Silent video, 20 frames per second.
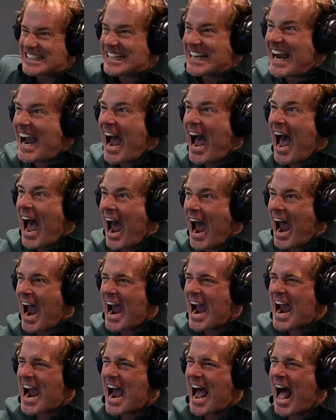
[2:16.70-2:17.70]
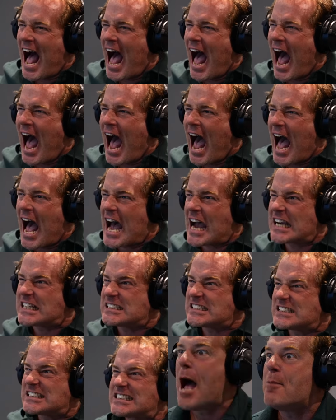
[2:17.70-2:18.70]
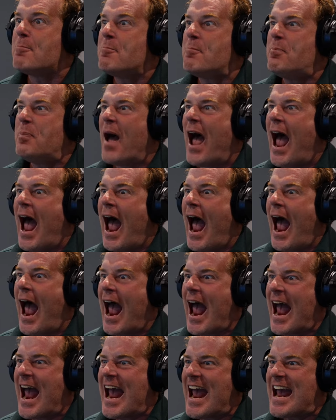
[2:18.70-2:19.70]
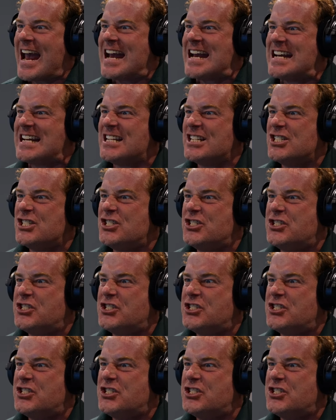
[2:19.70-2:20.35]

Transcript: It was amazing to see and hear Adam breathe even more life into Charr.